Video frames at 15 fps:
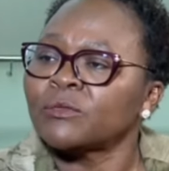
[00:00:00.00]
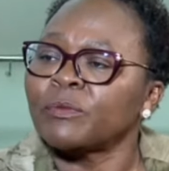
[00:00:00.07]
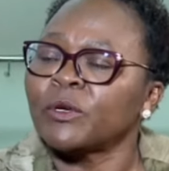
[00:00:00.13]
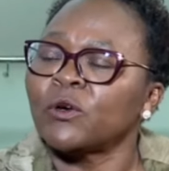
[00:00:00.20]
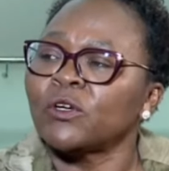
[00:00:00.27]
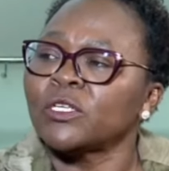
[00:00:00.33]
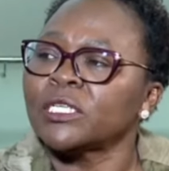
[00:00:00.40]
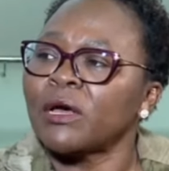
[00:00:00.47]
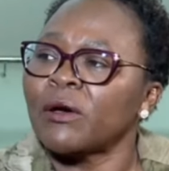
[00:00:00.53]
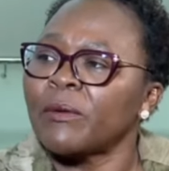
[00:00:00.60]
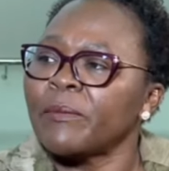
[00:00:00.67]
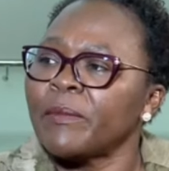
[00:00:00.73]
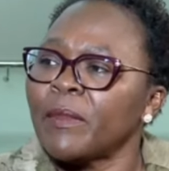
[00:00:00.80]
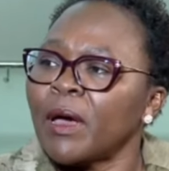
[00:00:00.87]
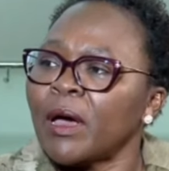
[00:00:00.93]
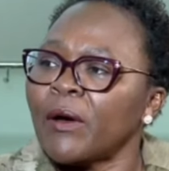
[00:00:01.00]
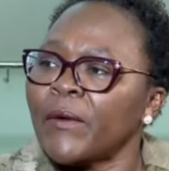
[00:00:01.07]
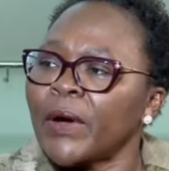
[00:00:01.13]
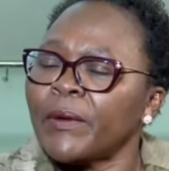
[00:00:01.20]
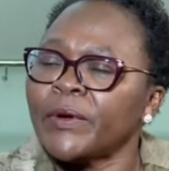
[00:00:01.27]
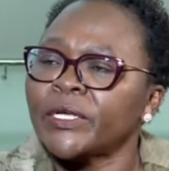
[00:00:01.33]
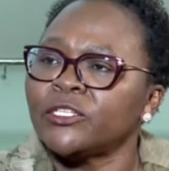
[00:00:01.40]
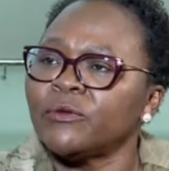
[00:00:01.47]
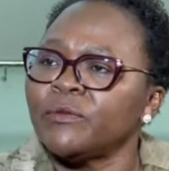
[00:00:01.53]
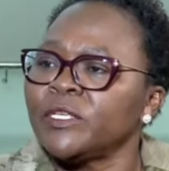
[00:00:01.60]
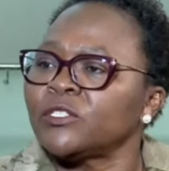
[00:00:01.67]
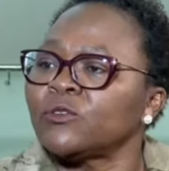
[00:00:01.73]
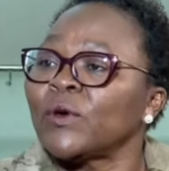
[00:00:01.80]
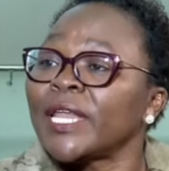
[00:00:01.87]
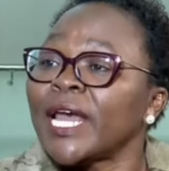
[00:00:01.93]
because our job
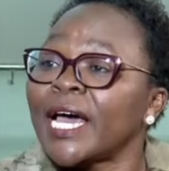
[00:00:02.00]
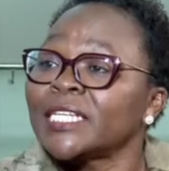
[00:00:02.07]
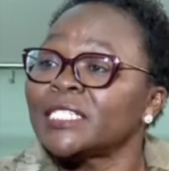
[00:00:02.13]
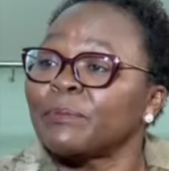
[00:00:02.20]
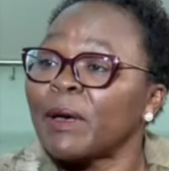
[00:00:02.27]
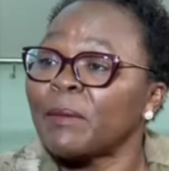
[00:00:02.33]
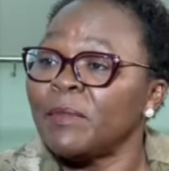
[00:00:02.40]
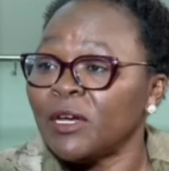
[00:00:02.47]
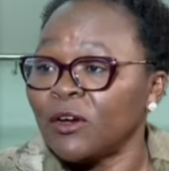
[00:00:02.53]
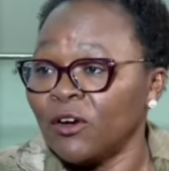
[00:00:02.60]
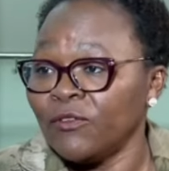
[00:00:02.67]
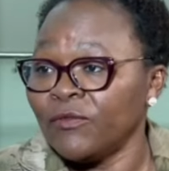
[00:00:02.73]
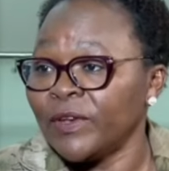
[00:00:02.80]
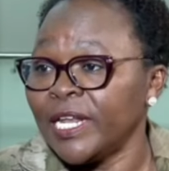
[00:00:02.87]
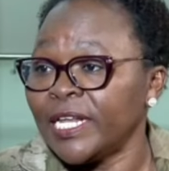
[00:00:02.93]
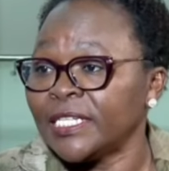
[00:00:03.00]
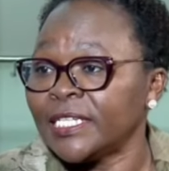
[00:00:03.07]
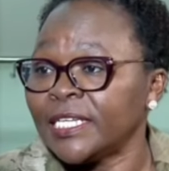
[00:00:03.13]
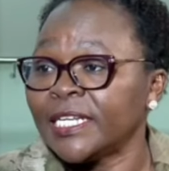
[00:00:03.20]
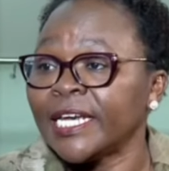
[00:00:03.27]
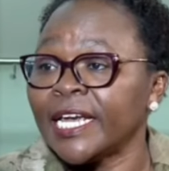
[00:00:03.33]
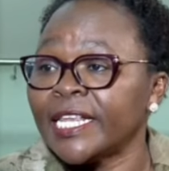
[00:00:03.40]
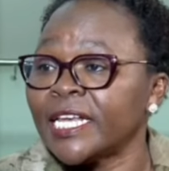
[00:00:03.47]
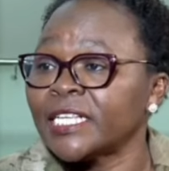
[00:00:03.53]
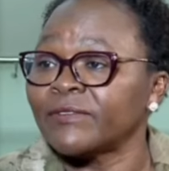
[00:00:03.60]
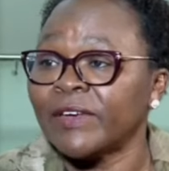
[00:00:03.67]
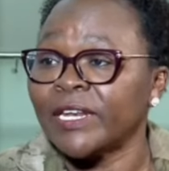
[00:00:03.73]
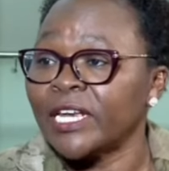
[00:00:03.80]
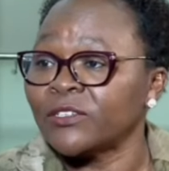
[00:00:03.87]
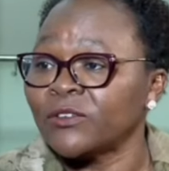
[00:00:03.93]
is to enhance public confidence in Kenya's
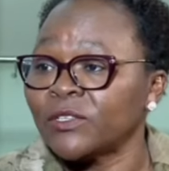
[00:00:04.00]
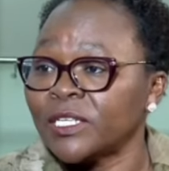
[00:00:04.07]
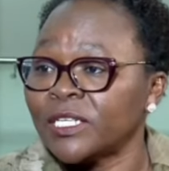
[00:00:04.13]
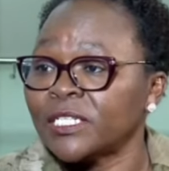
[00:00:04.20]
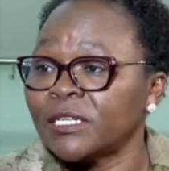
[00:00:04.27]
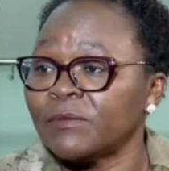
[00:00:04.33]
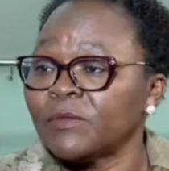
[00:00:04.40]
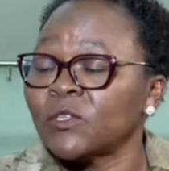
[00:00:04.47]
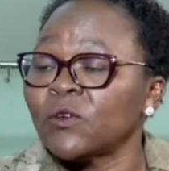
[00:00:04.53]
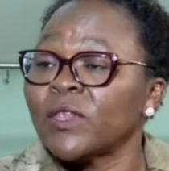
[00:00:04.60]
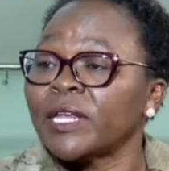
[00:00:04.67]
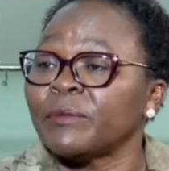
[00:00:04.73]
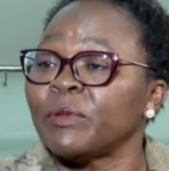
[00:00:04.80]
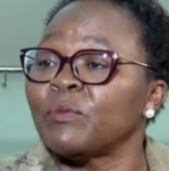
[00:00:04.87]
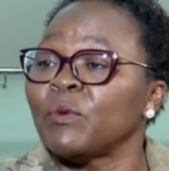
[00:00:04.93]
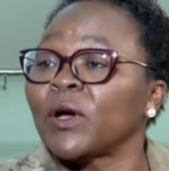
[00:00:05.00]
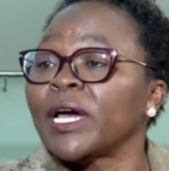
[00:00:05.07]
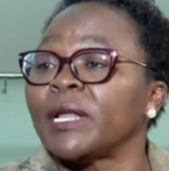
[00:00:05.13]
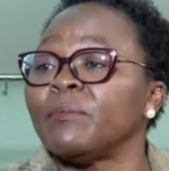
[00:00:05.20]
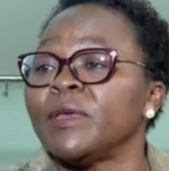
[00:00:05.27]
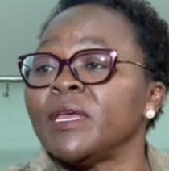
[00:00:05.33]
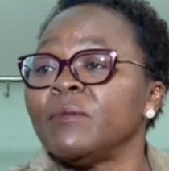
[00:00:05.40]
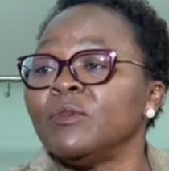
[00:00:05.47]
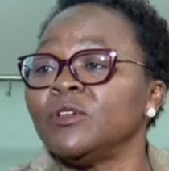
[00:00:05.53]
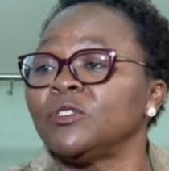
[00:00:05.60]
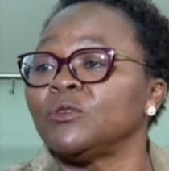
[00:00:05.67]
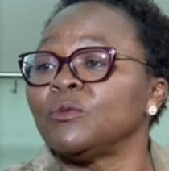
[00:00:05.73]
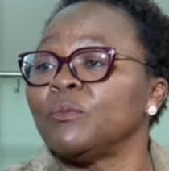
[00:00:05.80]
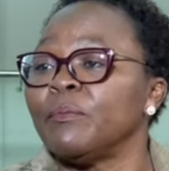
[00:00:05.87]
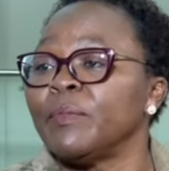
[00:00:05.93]
financial system so that people can be able
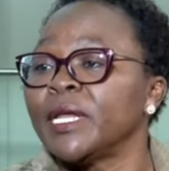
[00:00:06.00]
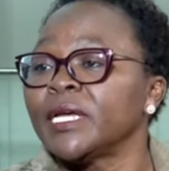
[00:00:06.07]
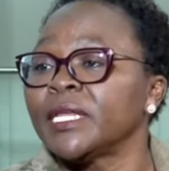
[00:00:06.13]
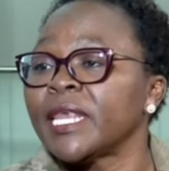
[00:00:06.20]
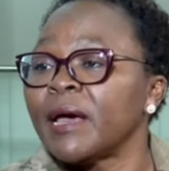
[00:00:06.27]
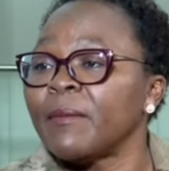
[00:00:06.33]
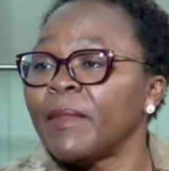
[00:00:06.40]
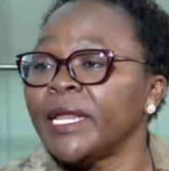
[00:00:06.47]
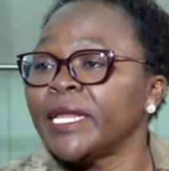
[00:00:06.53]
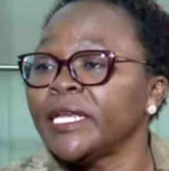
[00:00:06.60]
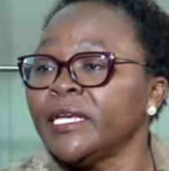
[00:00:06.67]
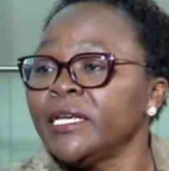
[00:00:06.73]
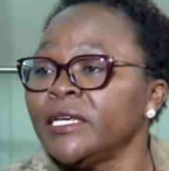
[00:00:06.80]
to bring their money